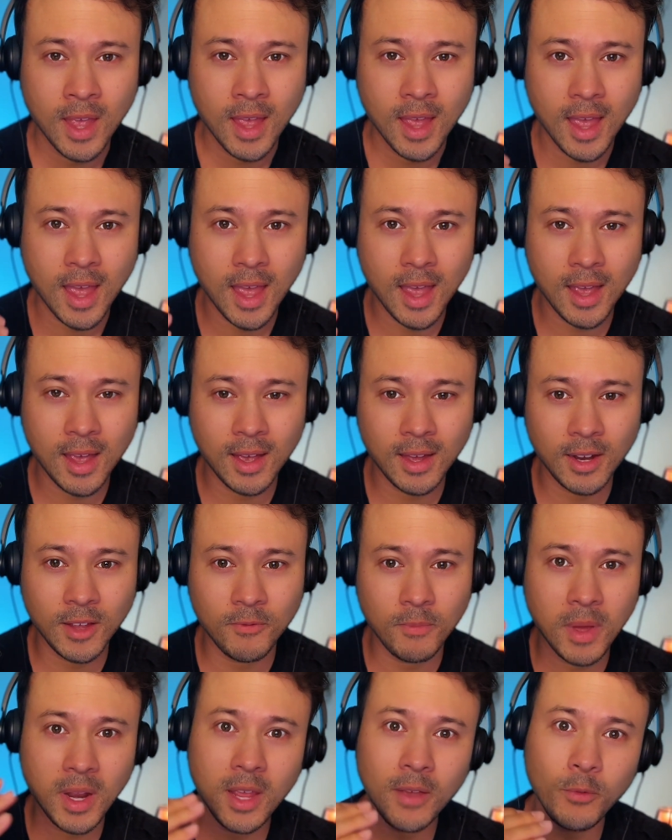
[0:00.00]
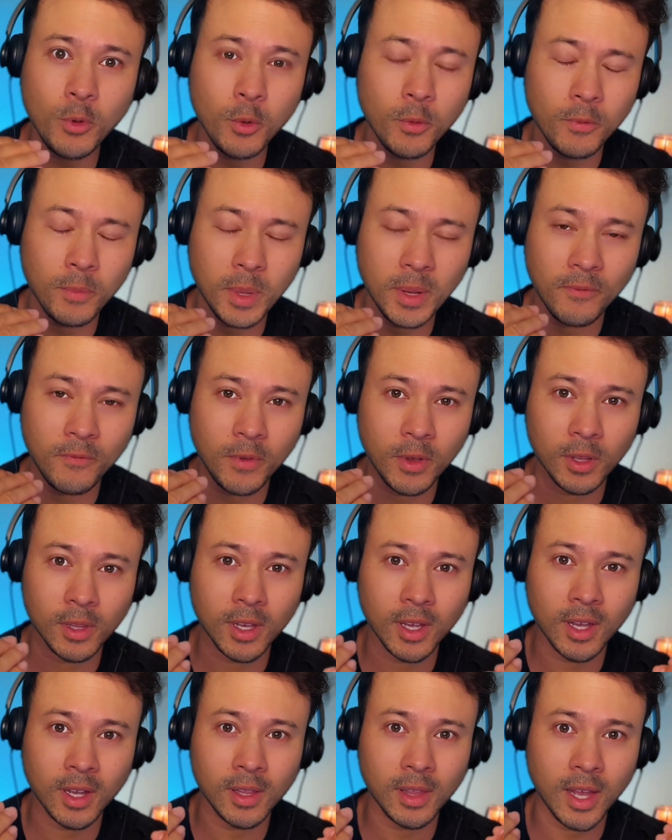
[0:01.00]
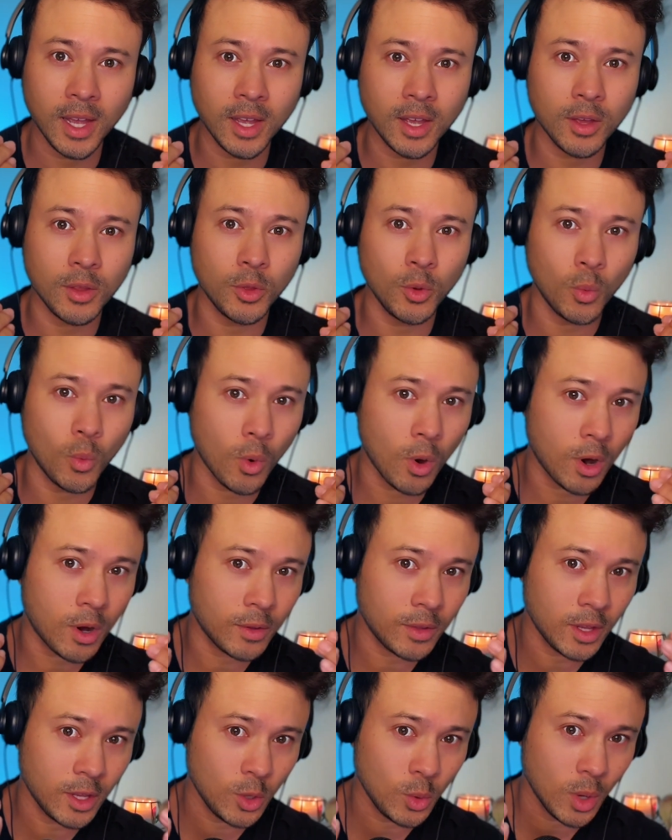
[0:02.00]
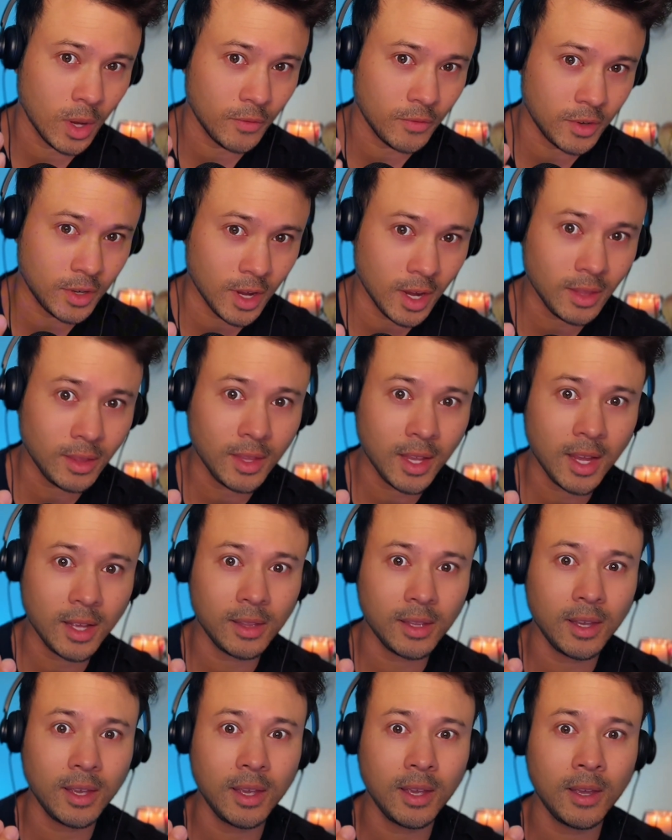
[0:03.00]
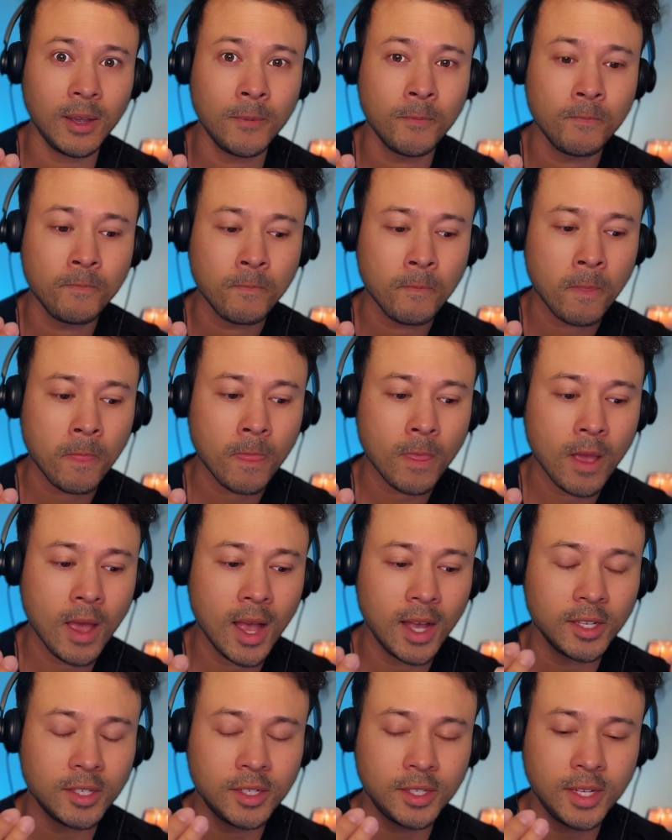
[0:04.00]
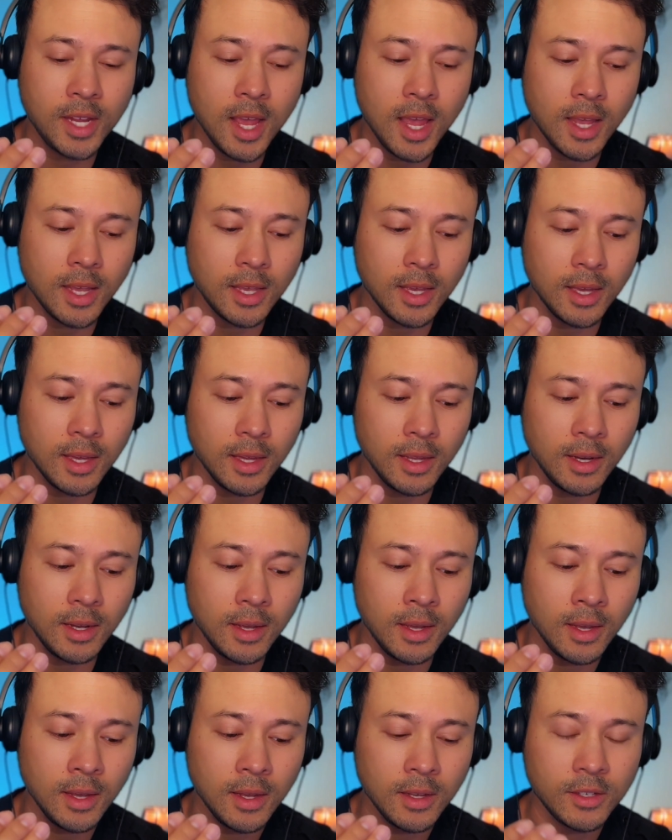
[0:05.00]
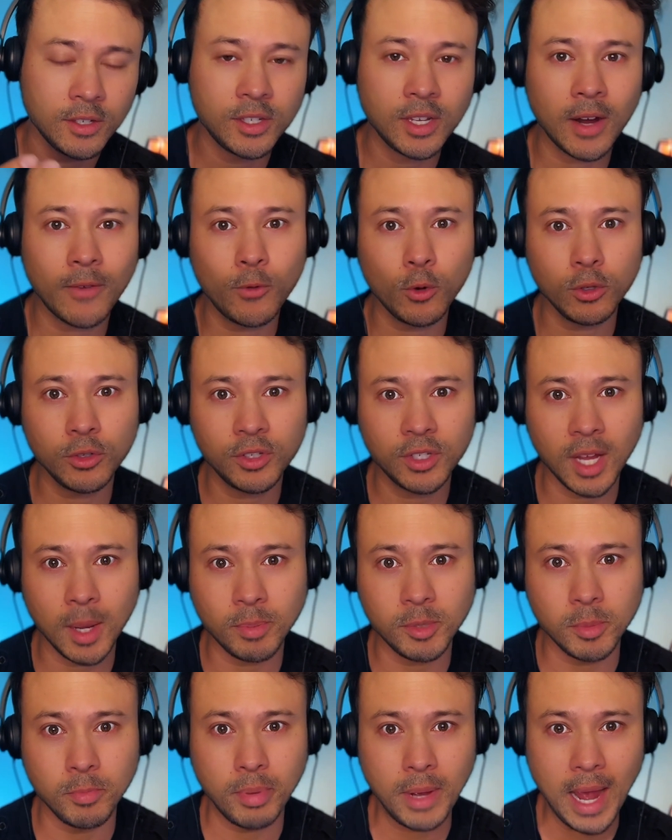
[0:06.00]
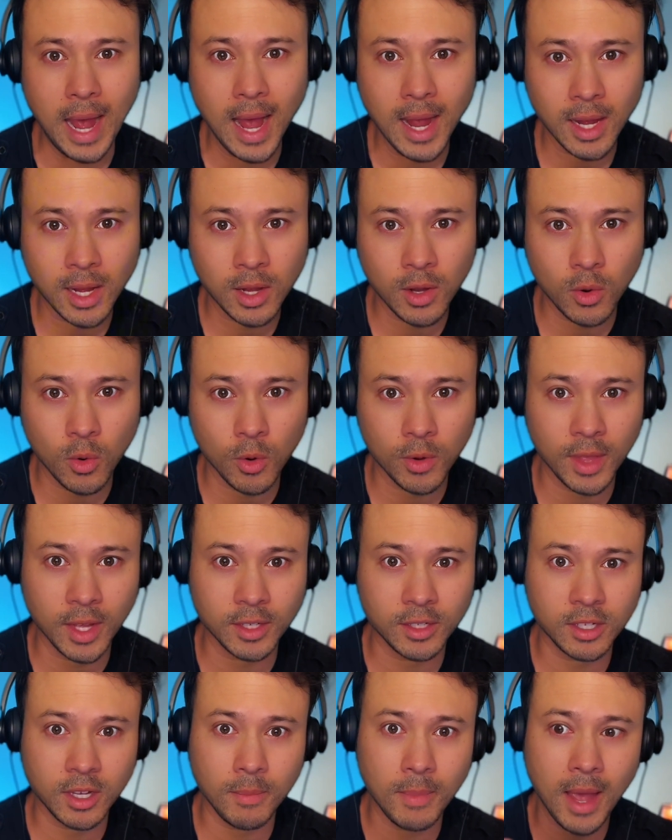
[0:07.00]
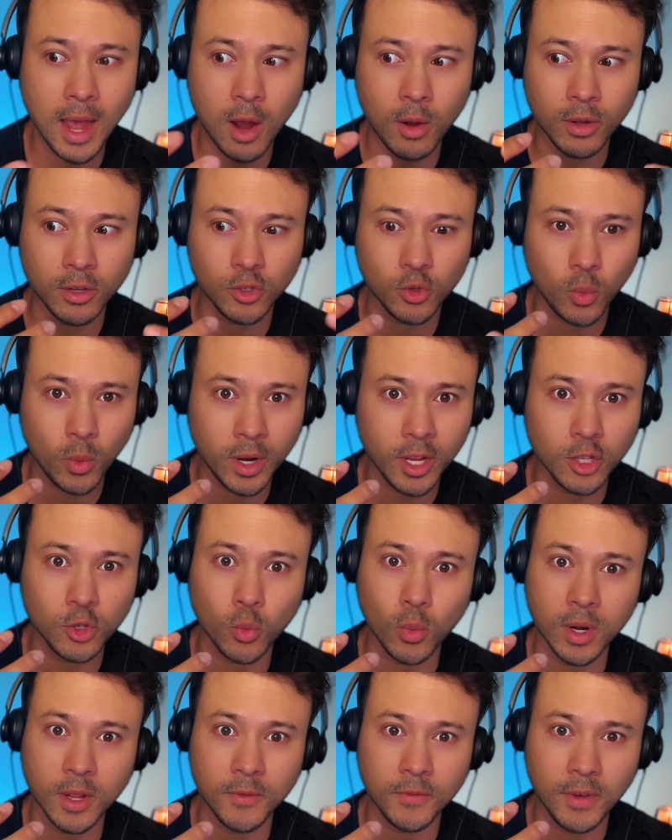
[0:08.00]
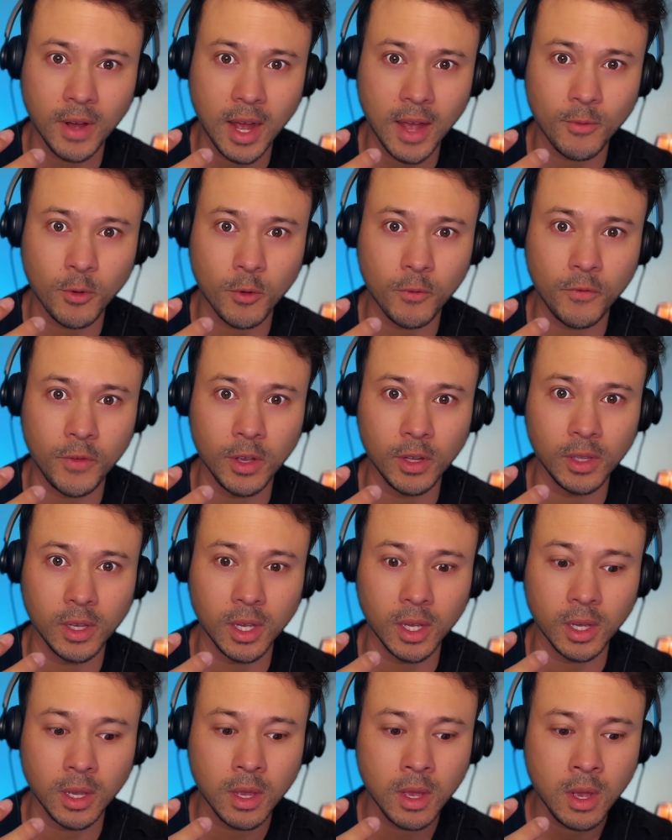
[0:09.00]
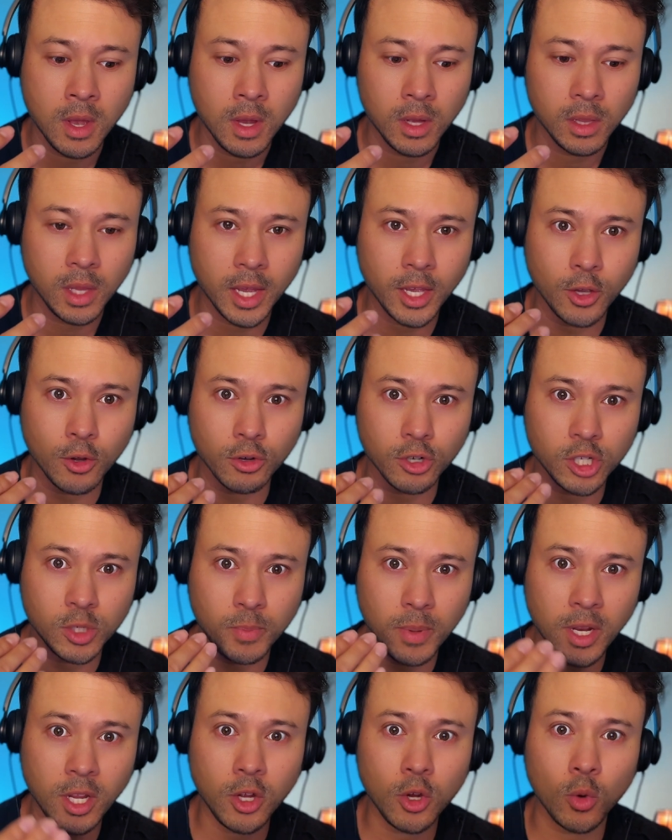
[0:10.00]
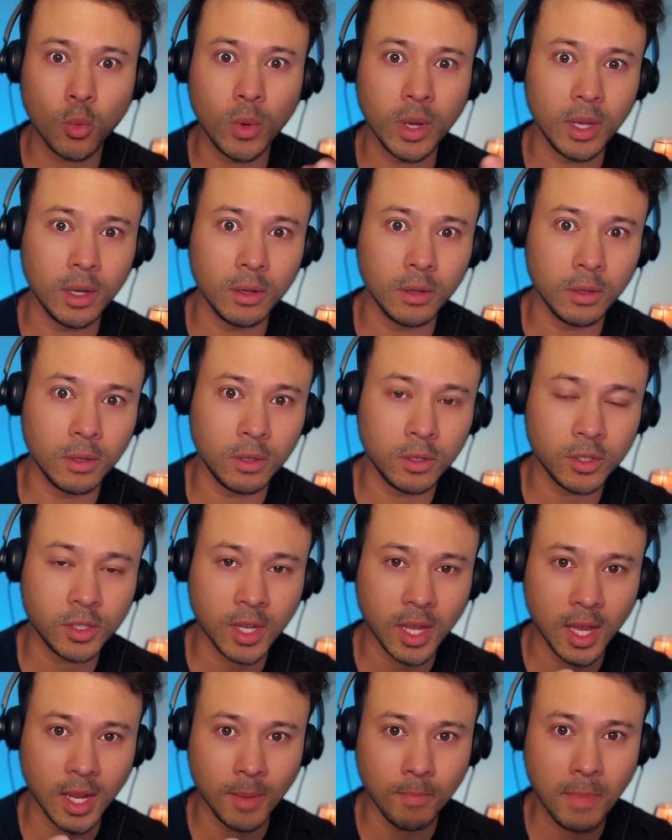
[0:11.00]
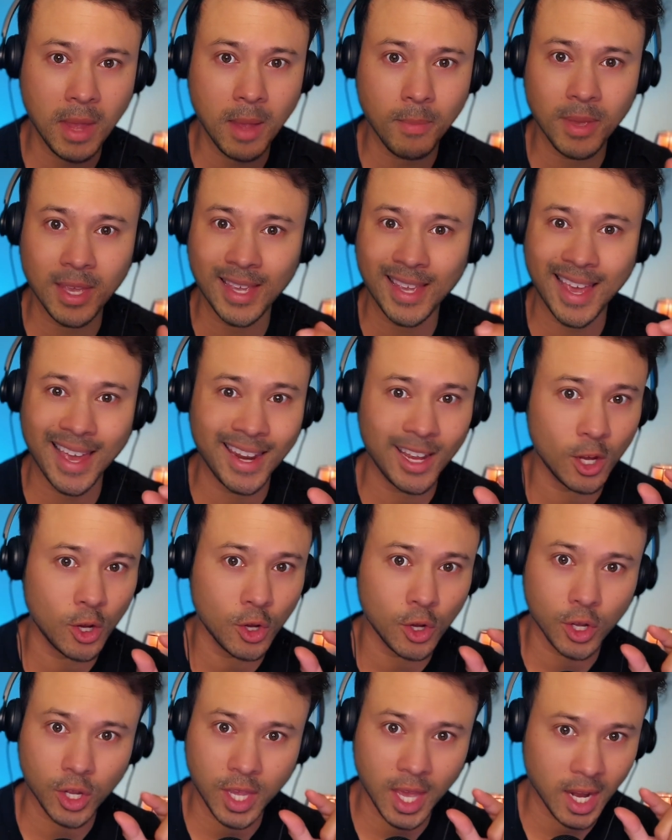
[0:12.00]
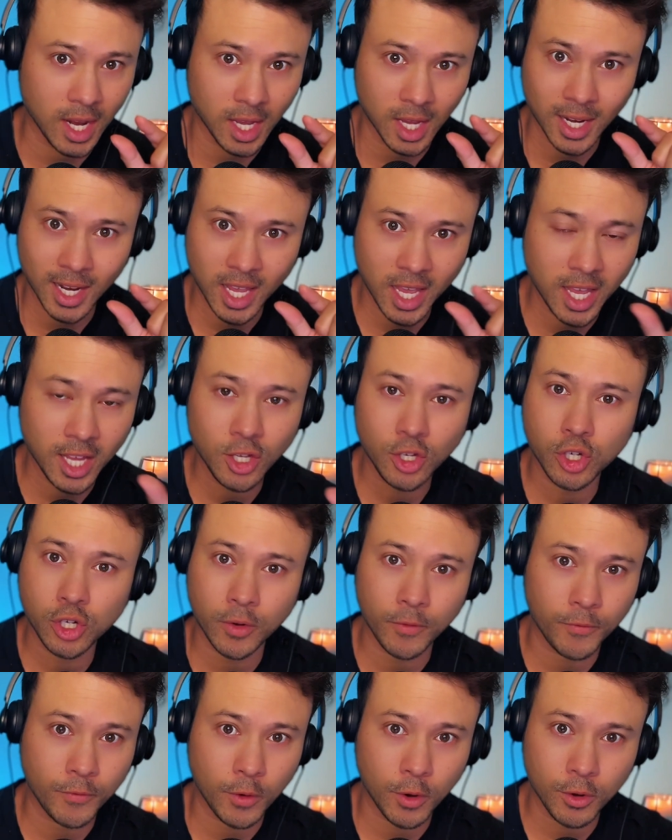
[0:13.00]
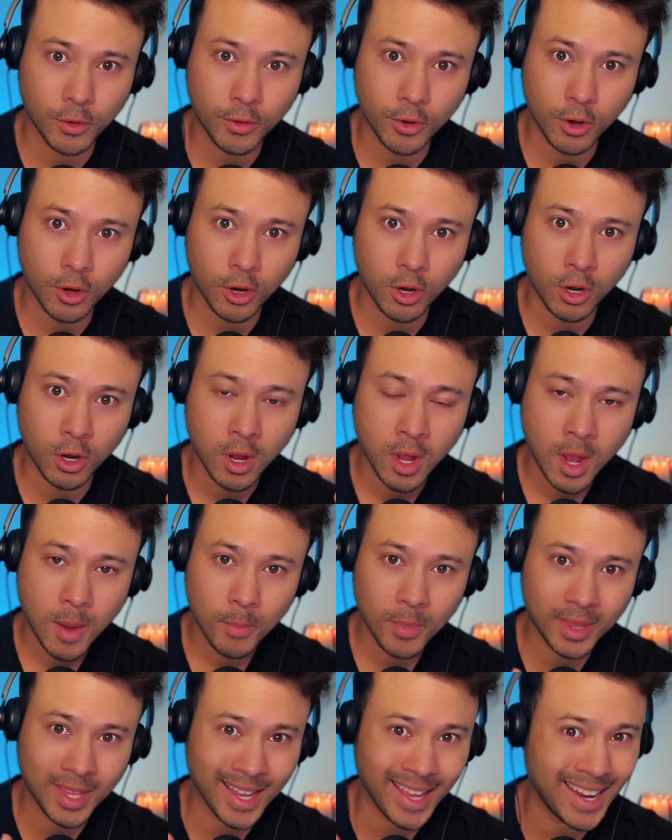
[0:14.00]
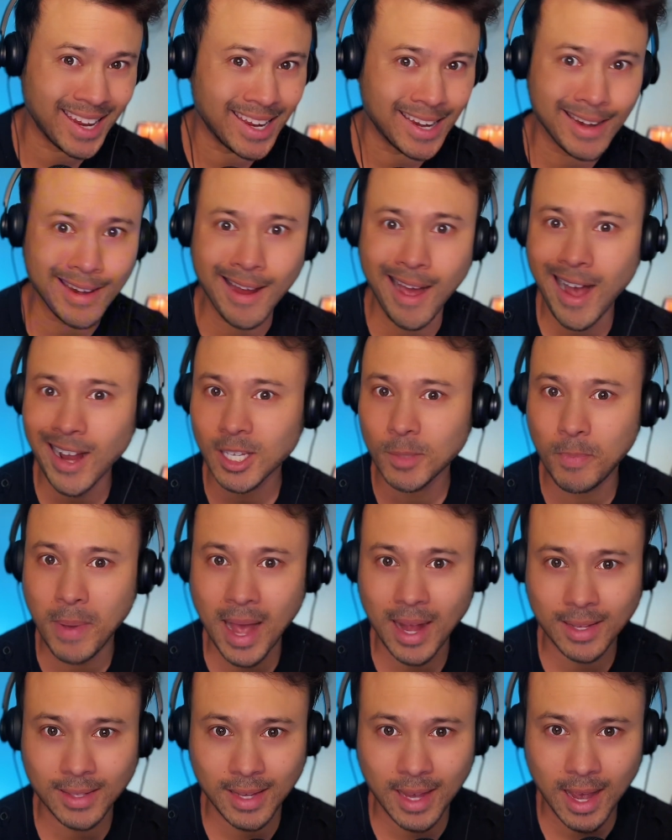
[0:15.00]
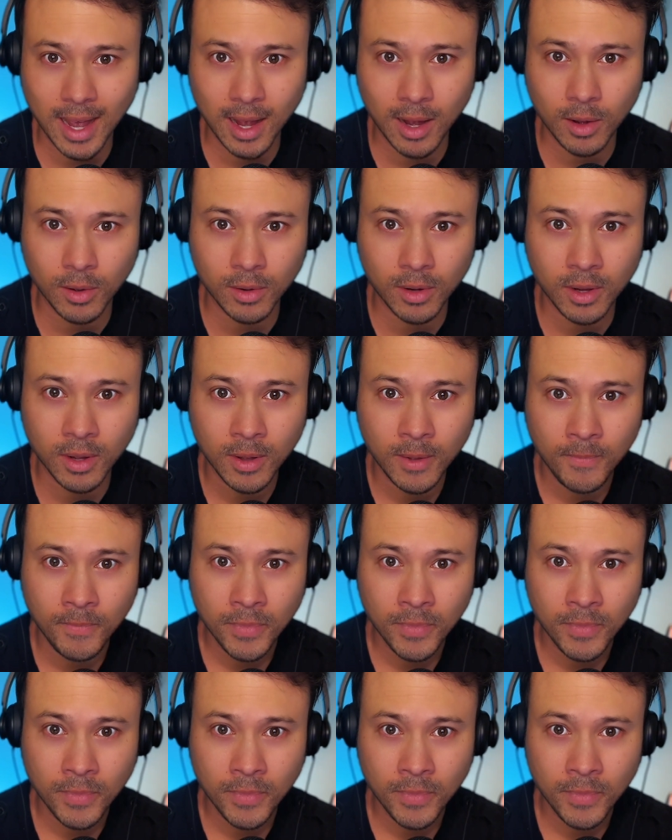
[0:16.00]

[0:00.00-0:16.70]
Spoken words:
And if many of you have been feeling like the work that you have done lately has taken several steps back, or that somehow in 2025 you're feeling like you're spinning your wheels and maybe getting an inch further, but then getting knocked back down,